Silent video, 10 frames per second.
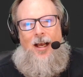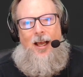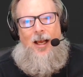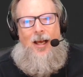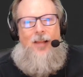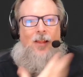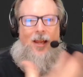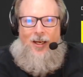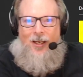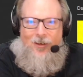I
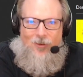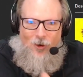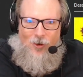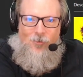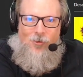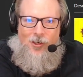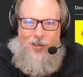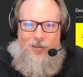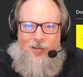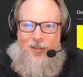like artwork,
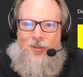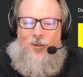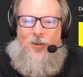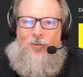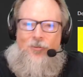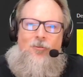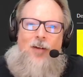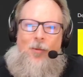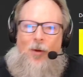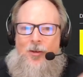and so
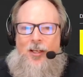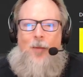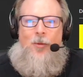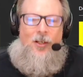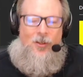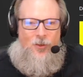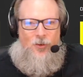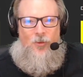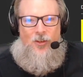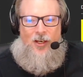I'm always happy to
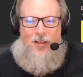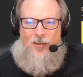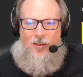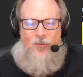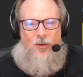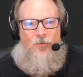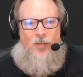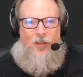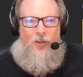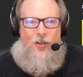consume this kind of stuff. So
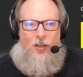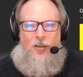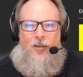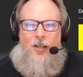take a look.